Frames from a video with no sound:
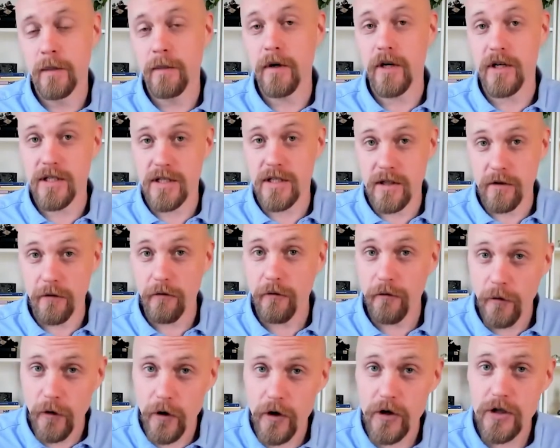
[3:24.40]
Because the
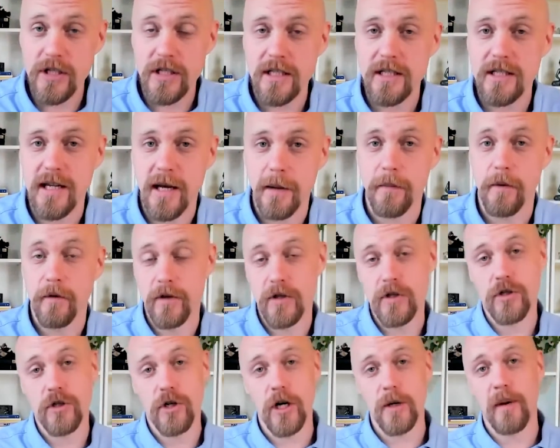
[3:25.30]
first step on
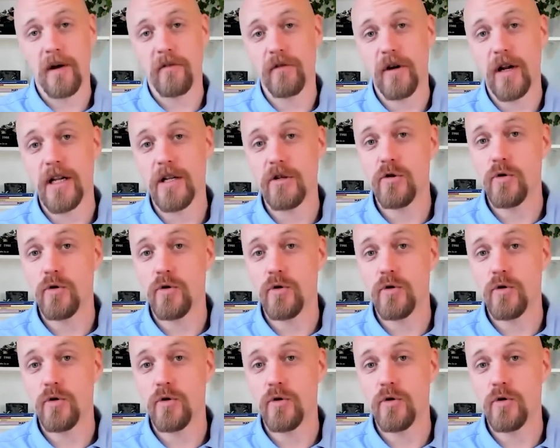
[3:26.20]
this journey, my friend,